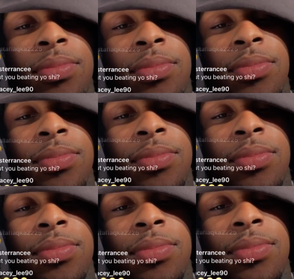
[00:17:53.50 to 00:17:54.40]

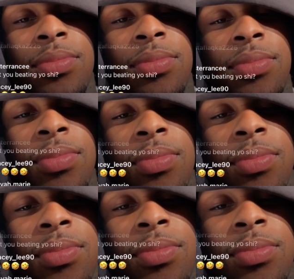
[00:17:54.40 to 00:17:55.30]

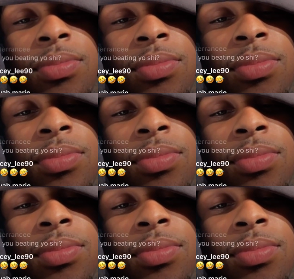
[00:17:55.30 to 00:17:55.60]
No one is speaking in this clip.